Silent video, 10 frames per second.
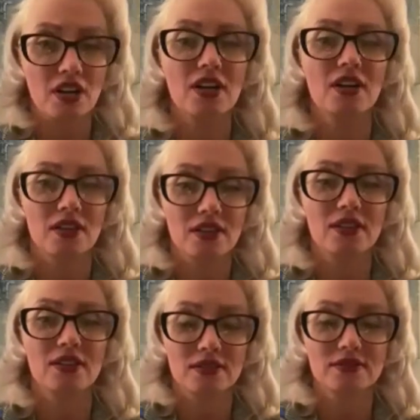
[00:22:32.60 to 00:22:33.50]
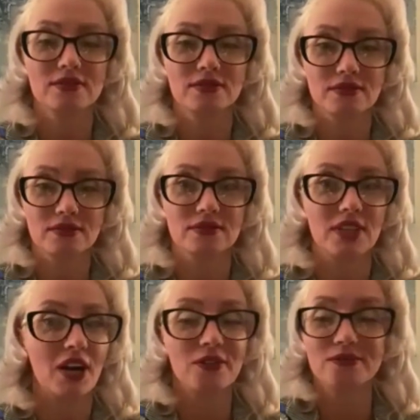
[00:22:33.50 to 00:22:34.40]
don't care. Other
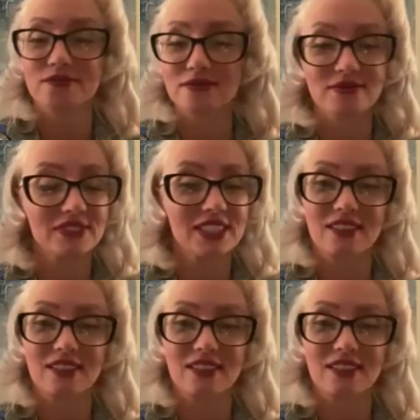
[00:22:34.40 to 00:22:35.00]
people, if